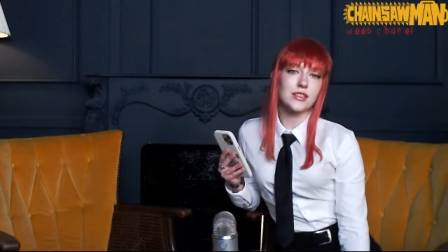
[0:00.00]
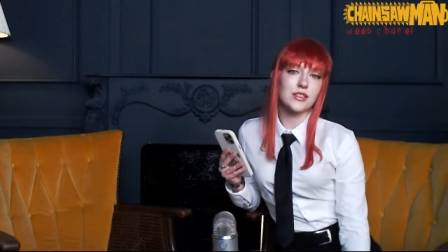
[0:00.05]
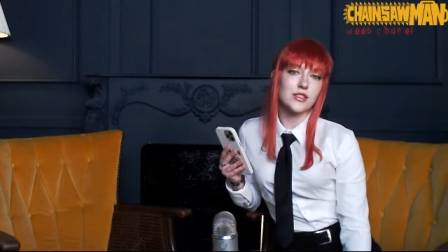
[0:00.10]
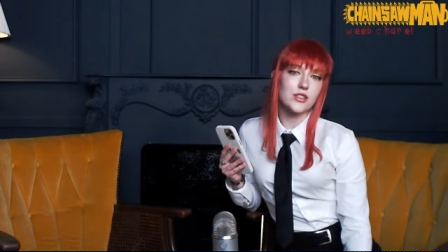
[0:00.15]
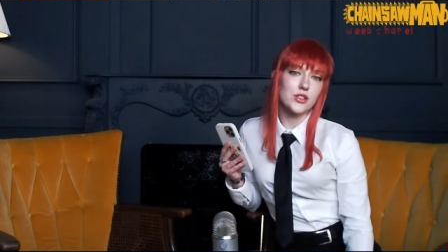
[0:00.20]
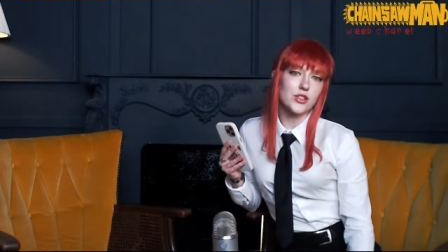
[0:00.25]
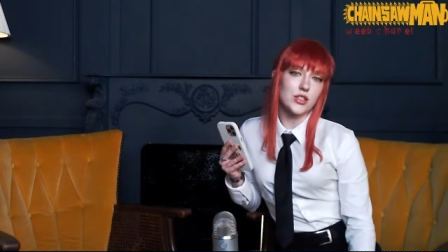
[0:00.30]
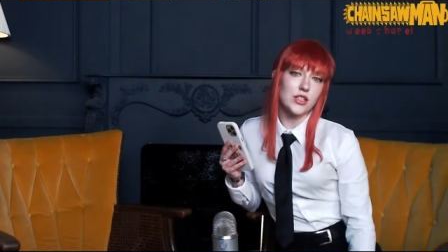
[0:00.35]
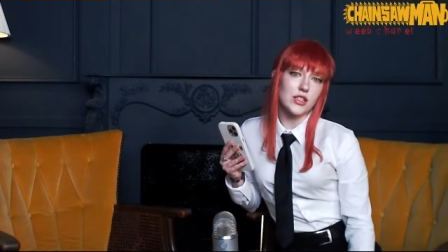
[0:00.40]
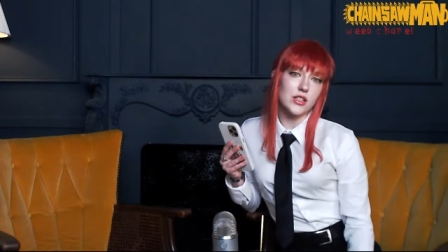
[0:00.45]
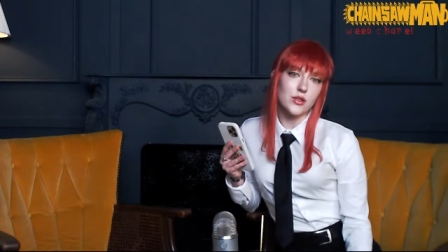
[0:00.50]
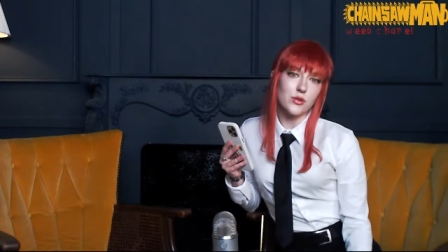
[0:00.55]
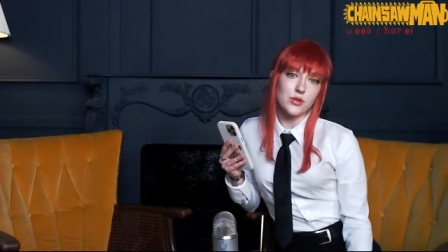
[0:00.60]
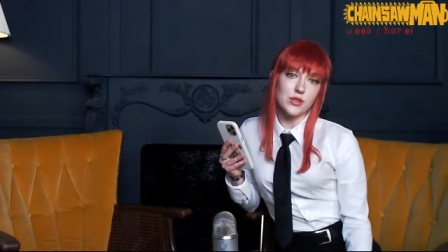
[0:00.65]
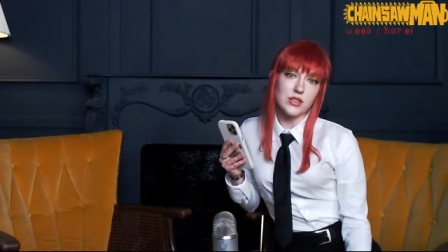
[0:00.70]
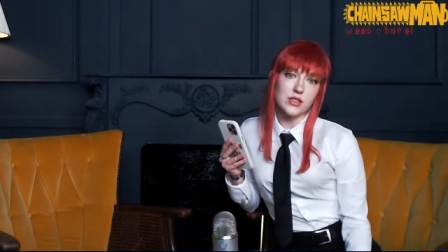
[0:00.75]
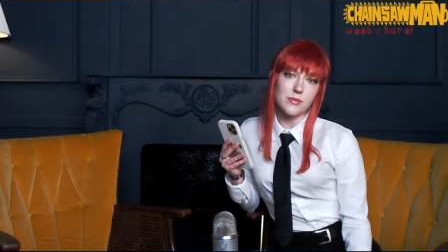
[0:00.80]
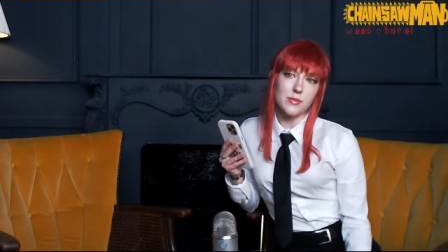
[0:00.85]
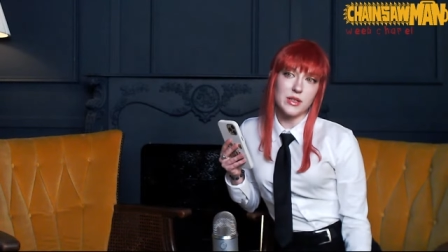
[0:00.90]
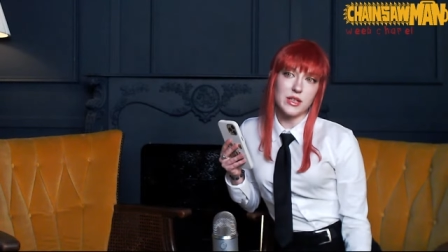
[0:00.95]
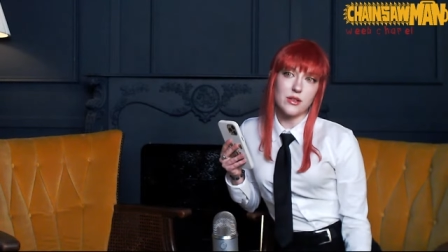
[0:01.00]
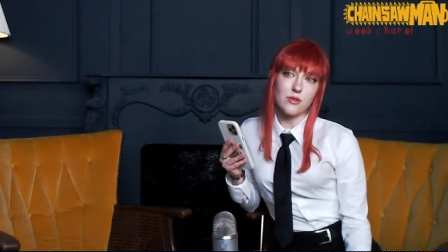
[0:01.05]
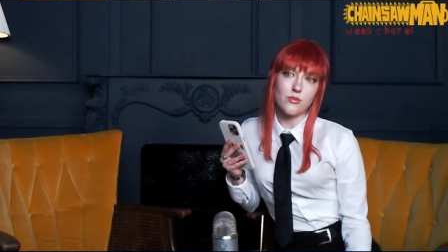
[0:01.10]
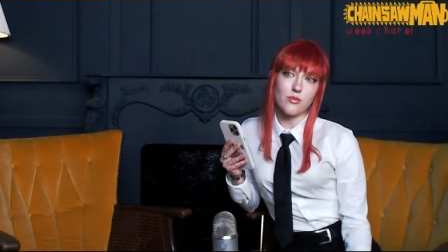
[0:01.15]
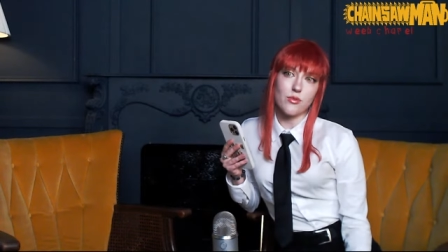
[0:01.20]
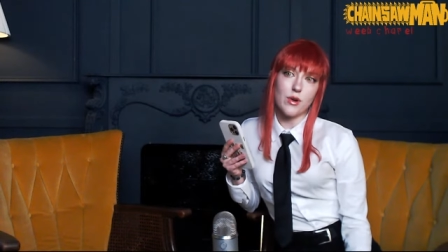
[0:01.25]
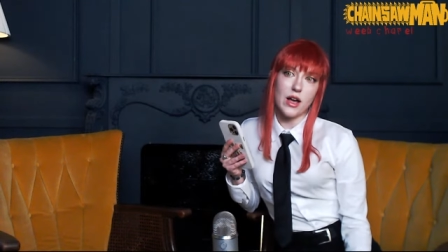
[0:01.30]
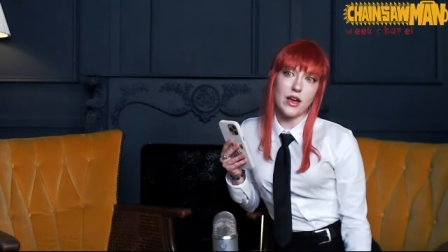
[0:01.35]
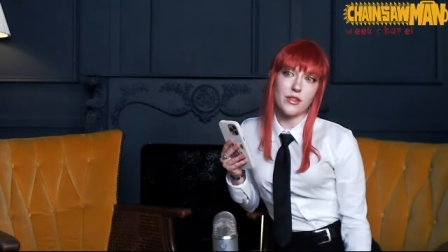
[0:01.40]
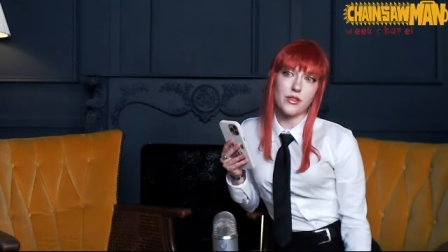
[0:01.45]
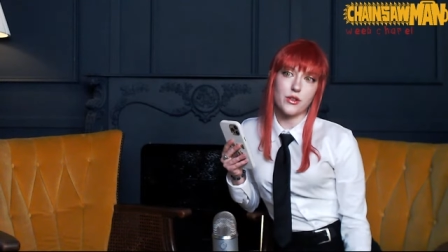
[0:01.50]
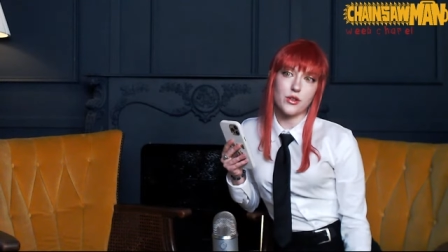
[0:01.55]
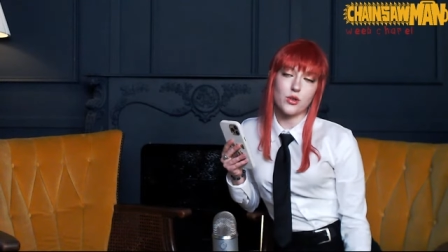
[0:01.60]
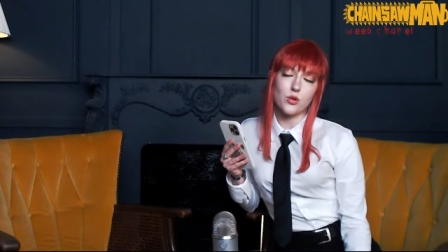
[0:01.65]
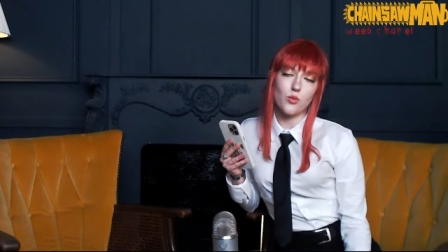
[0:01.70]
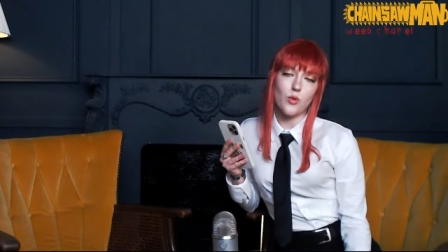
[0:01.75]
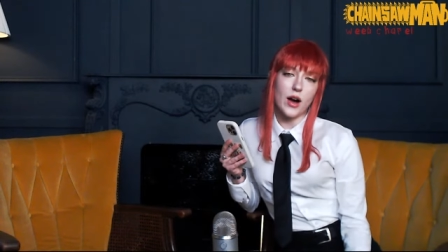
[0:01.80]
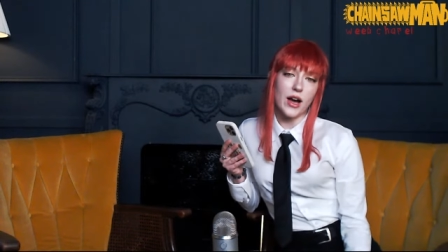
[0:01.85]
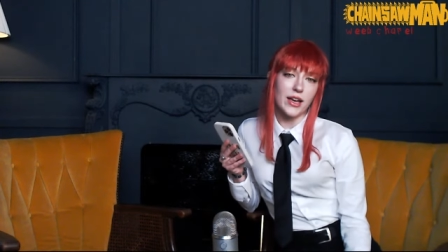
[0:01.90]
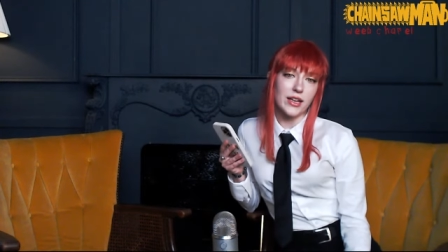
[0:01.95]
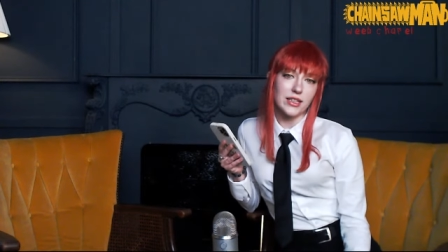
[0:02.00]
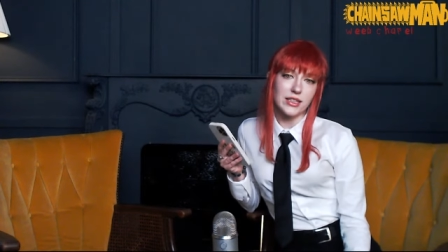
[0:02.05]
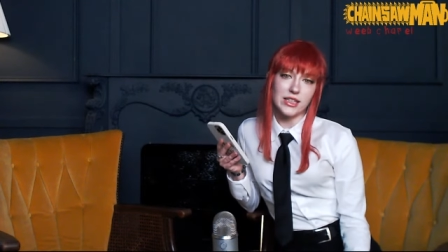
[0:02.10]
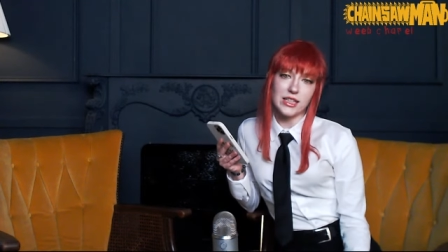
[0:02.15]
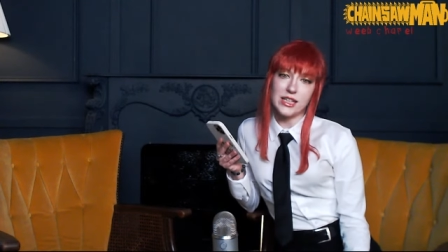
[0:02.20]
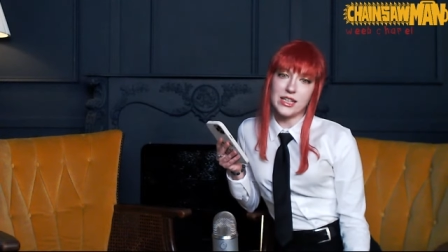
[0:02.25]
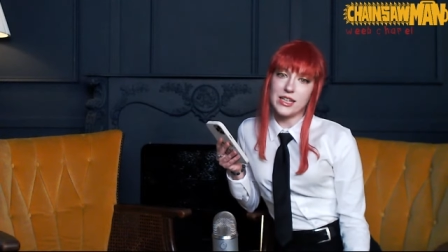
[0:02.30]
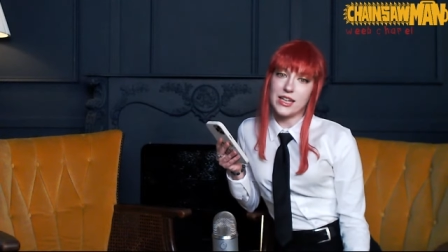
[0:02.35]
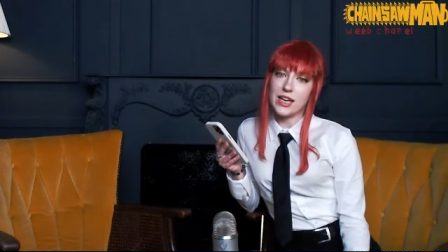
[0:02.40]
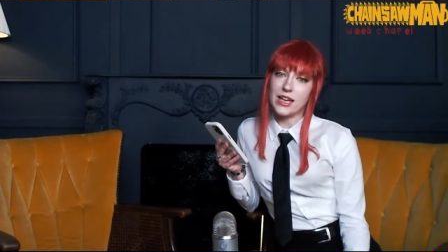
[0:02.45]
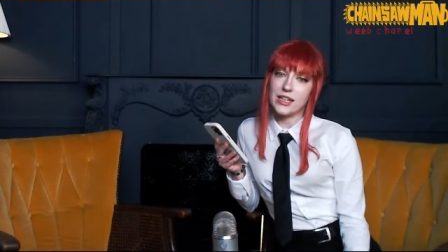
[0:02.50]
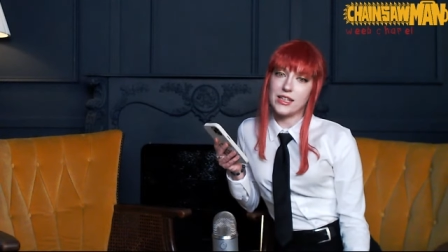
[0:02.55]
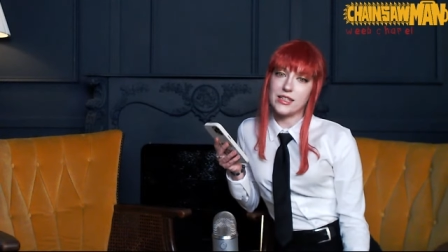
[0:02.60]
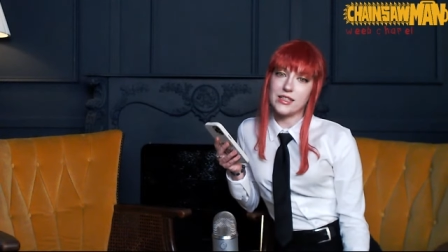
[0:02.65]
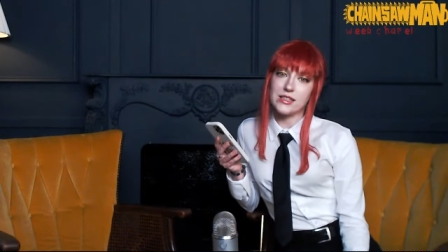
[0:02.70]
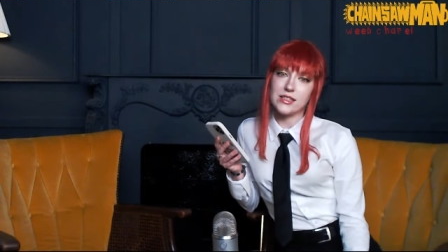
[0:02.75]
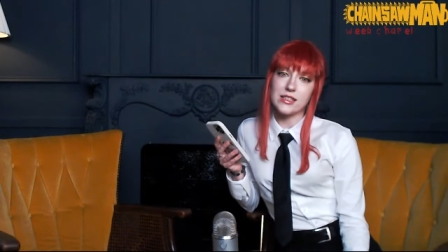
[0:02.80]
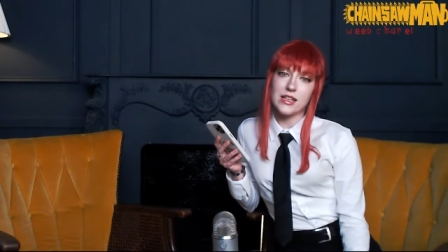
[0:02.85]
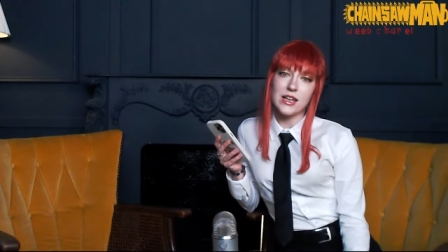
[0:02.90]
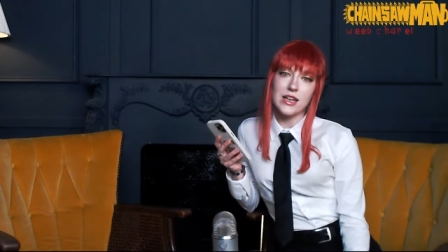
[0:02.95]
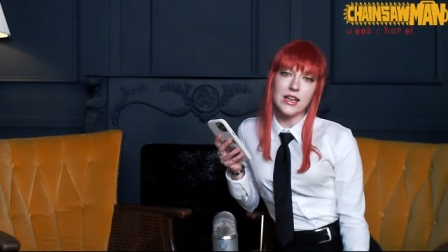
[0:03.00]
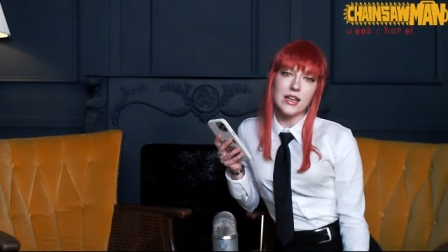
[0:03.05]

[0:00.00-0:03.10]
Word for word: She used to be rather wily and